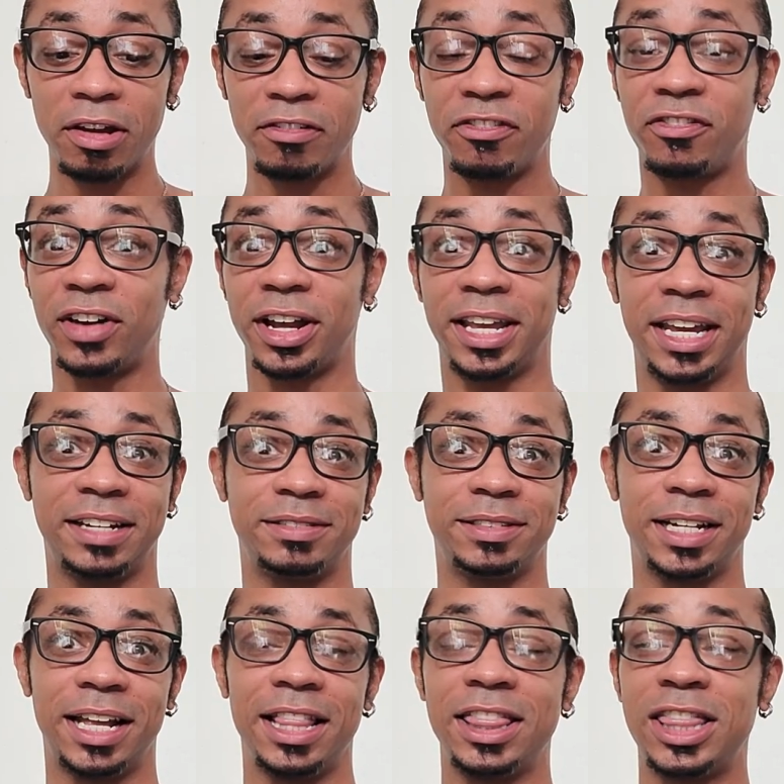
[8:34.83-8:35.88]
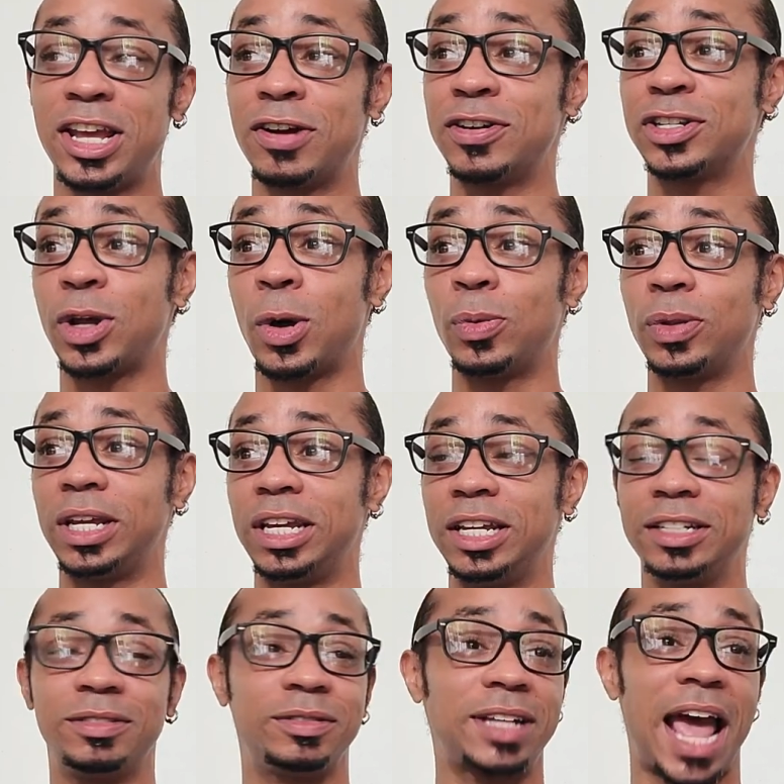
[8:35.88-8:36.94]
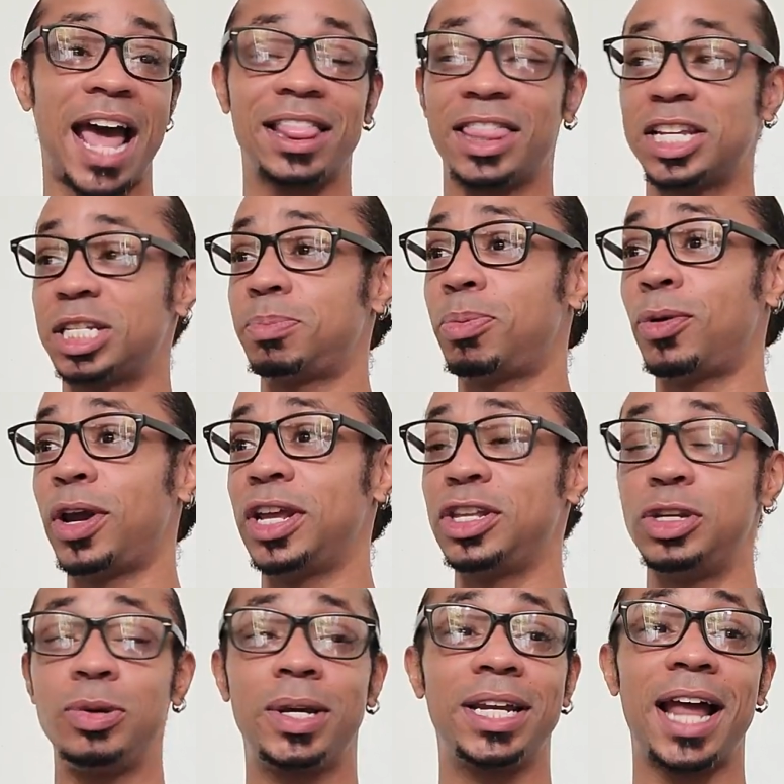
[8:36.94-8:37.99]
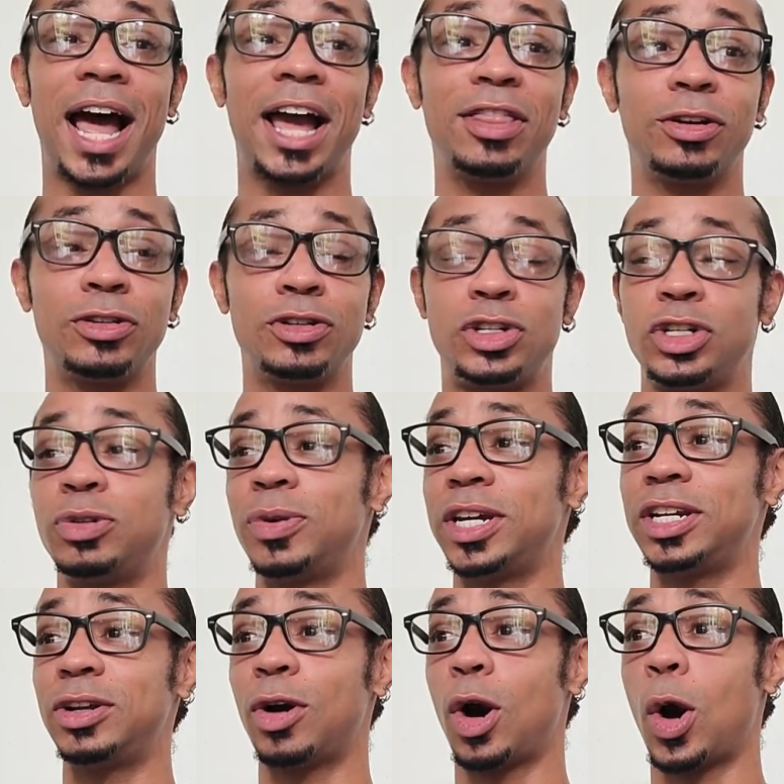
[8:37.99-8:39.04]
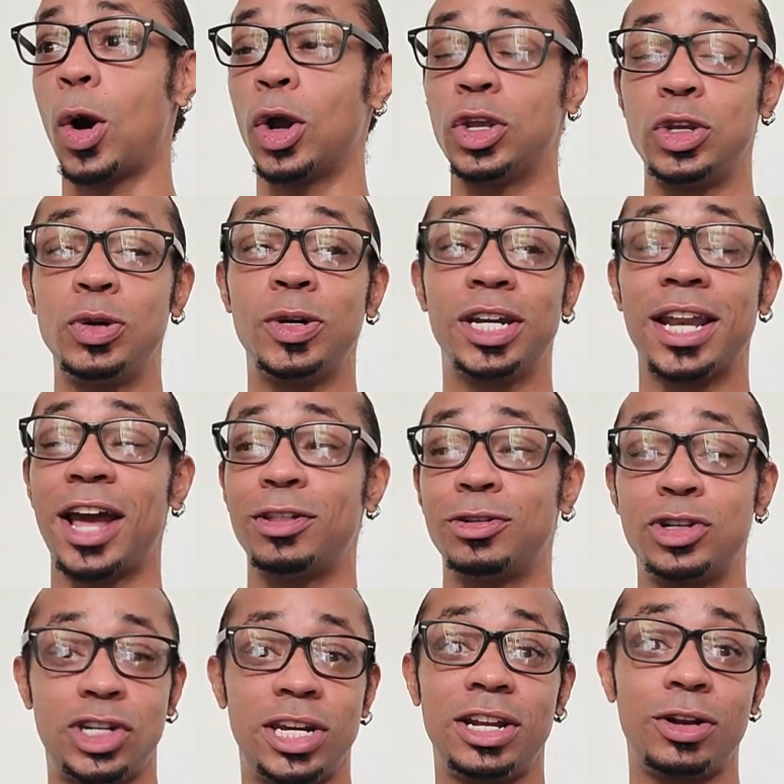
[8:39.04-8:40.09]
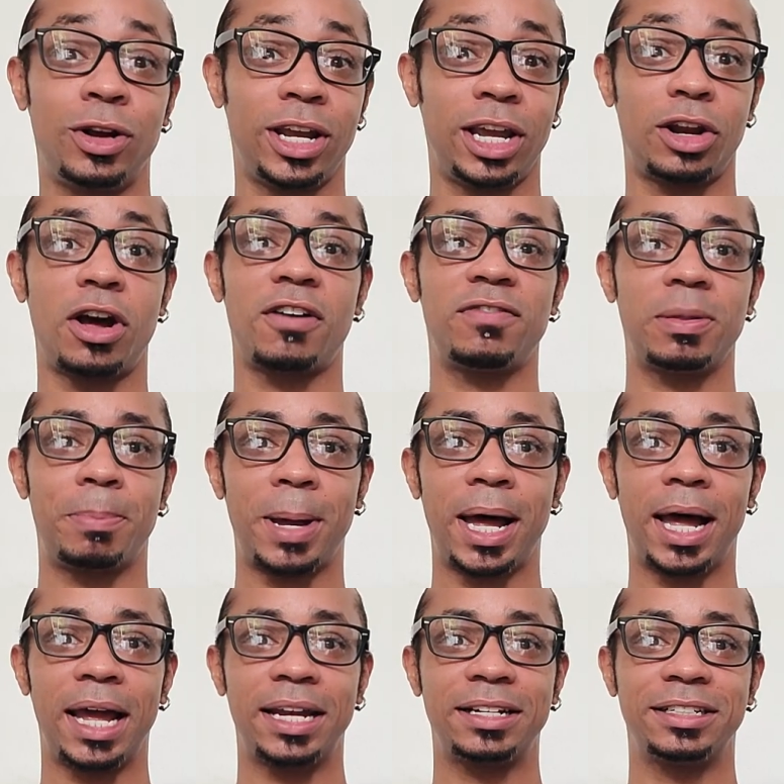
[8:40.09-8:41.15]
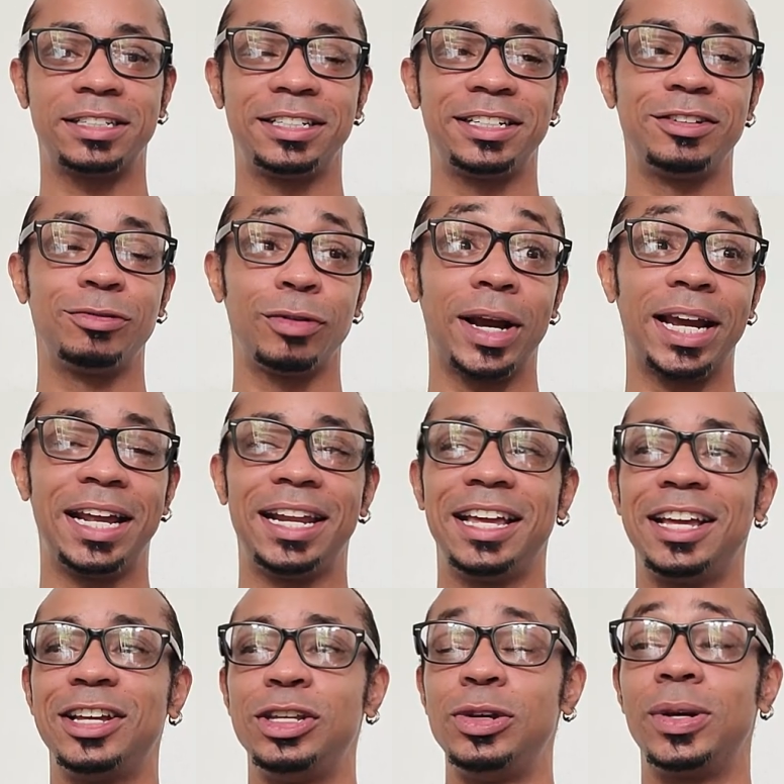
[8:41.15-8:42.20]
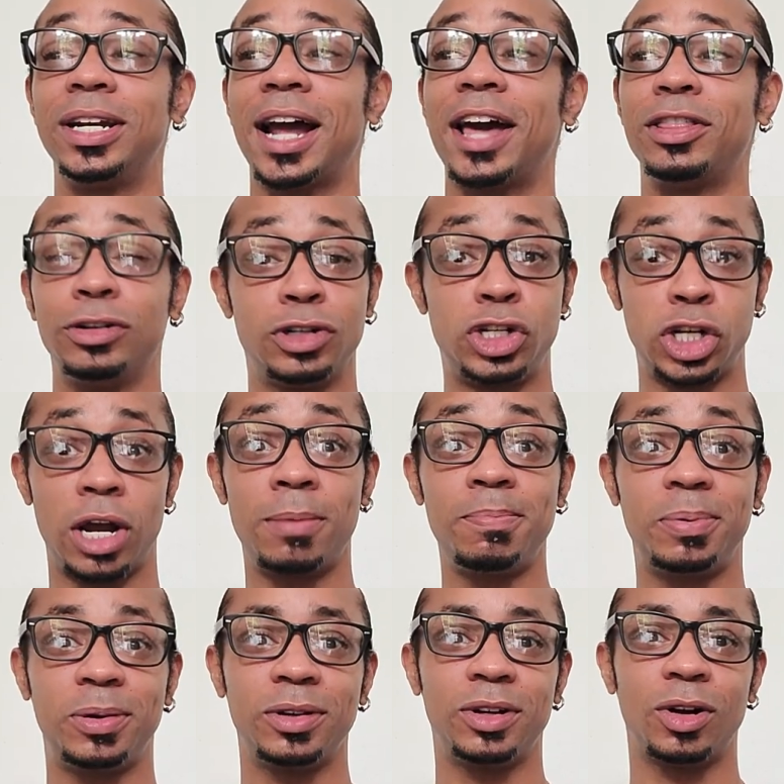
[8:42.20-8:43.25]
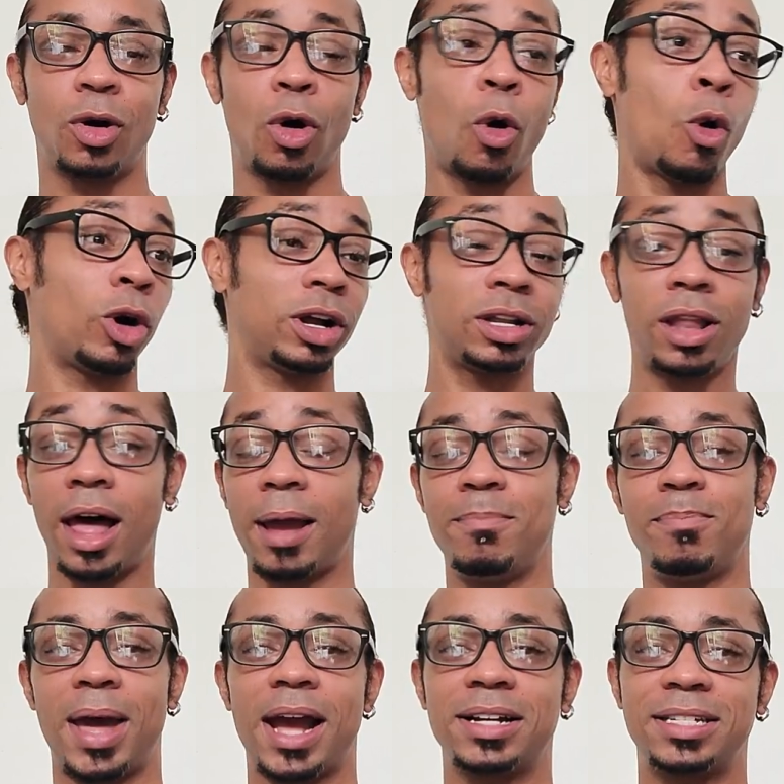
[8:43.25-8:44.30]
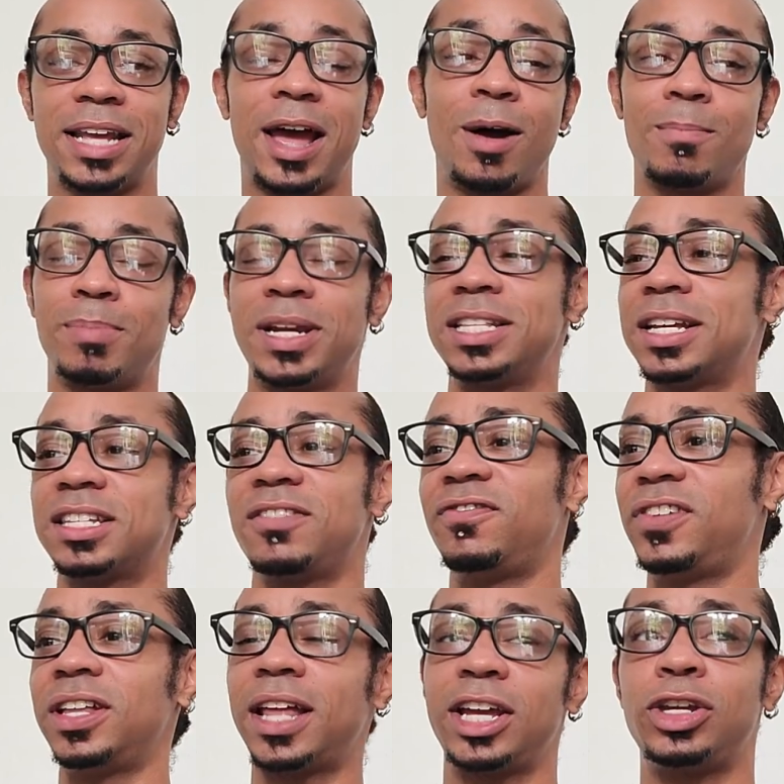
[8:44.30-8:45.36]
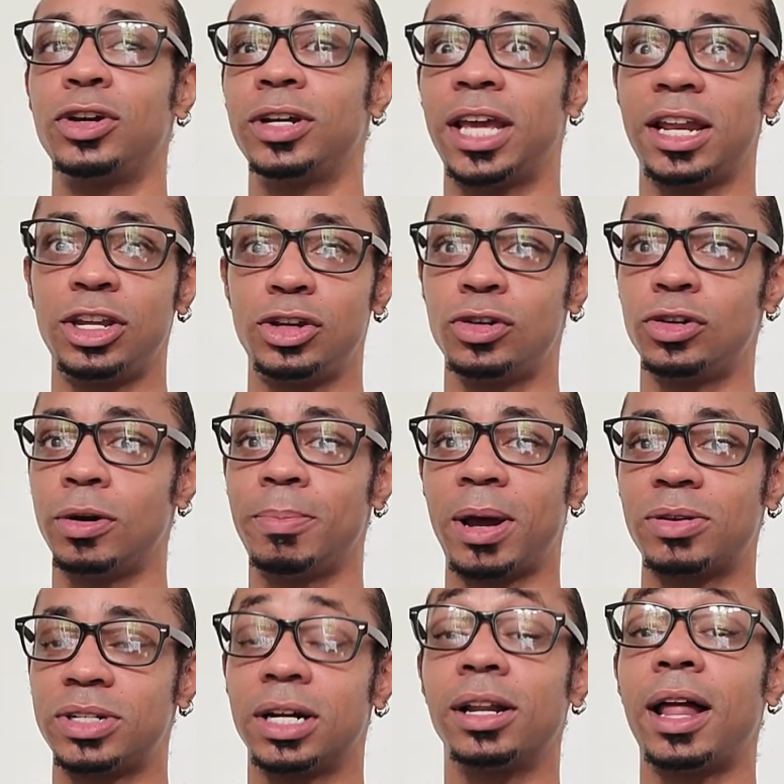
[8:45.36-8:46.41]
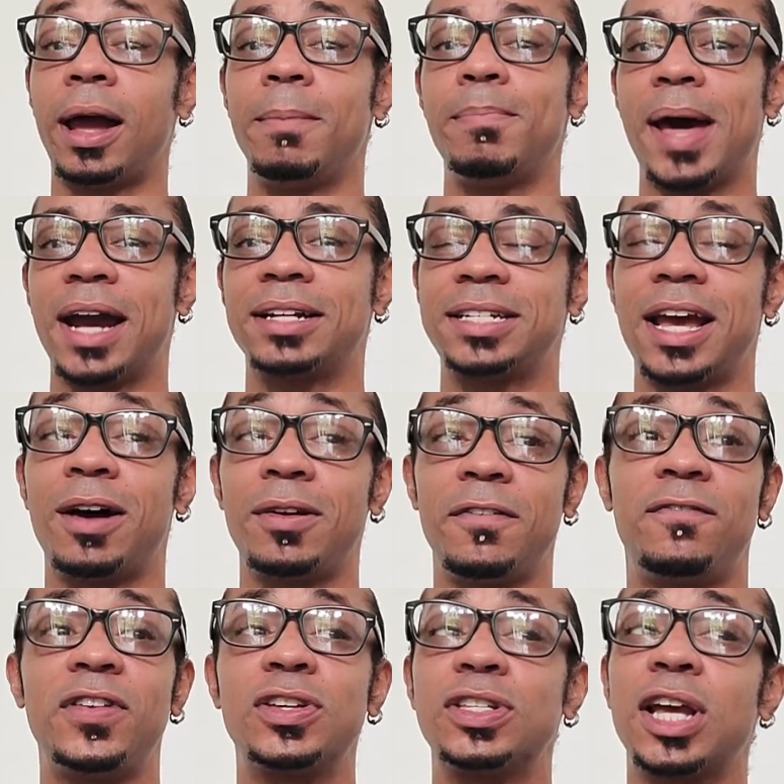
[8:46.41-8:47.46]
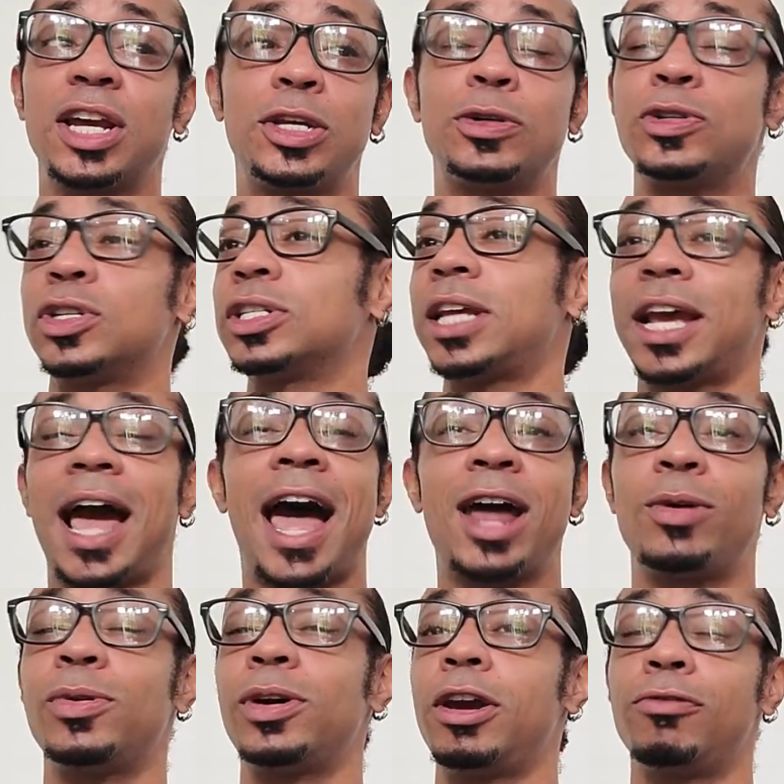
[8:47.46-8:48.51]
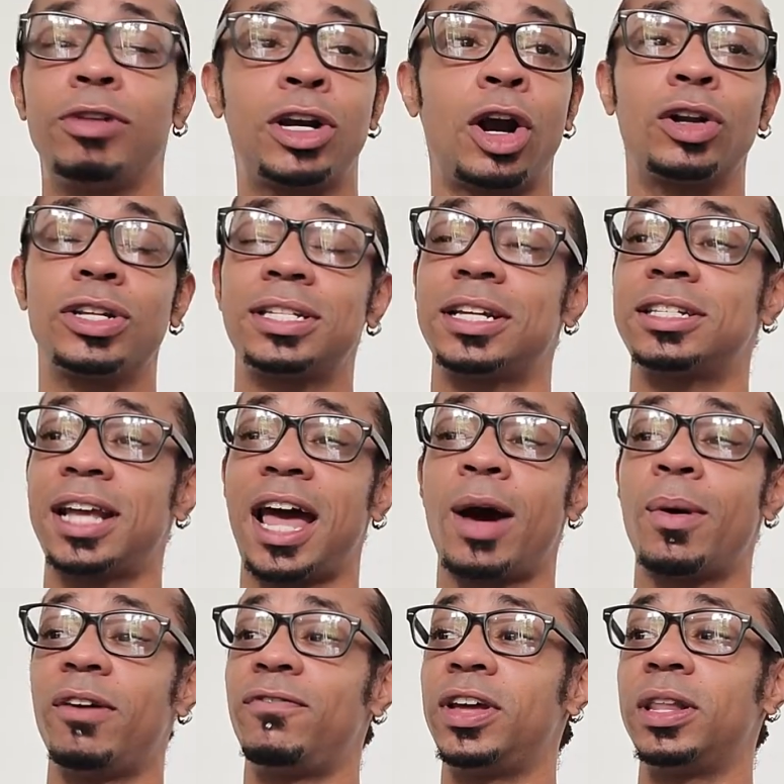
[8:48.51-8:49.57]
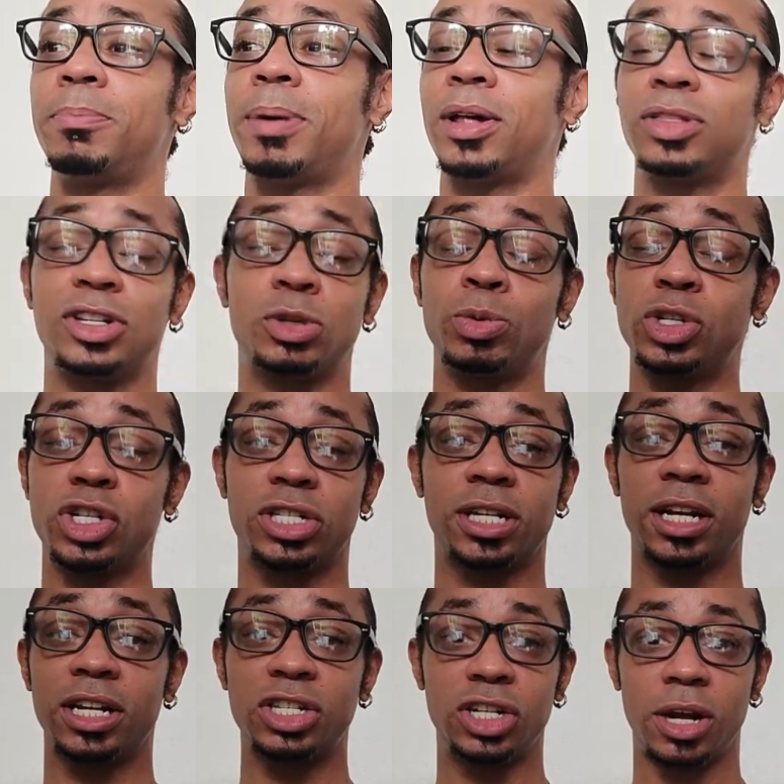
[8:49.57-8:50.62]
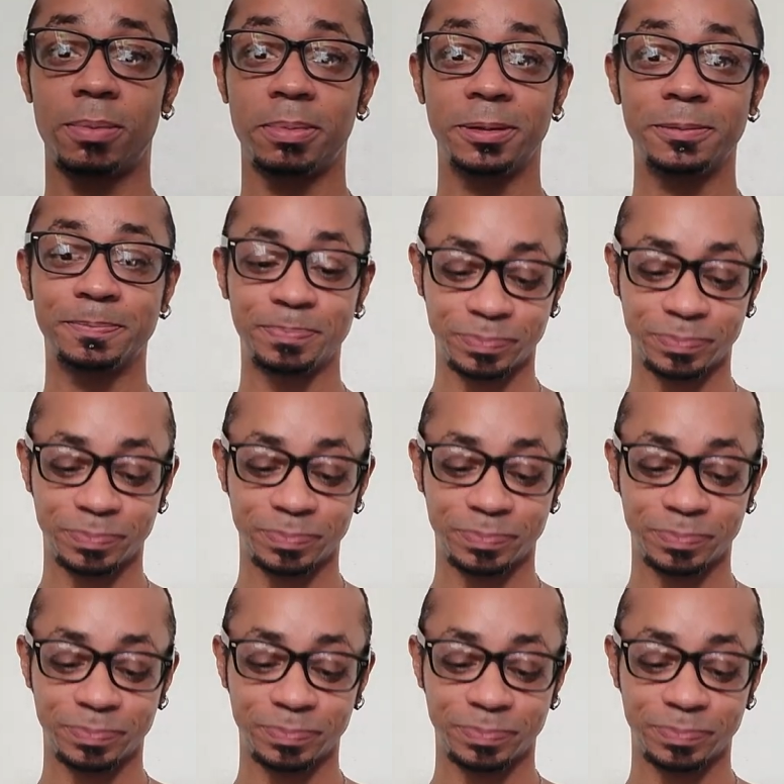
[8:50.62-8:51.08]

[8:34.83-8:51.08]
Fuck it. There is only, at this point, you can either do it or you can either shit or get off the pot, right? You can either jump or climb back down. But it doesn't feel like you're getting, you're about to climb back down. It feels like you're just like I don't care, regardless as to how I feel about this. We're just gonna jump.